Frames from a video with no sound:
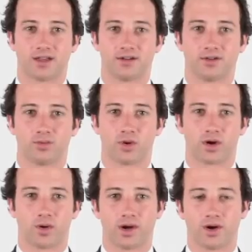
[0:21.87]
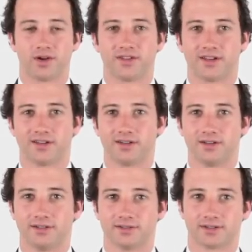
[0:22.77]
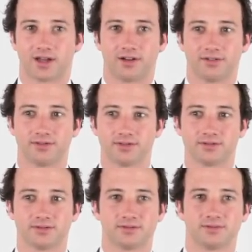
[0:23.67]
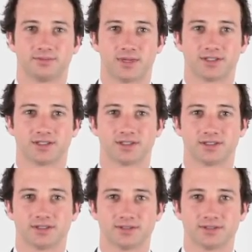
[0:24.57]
it into a more career-oriented kind of basis.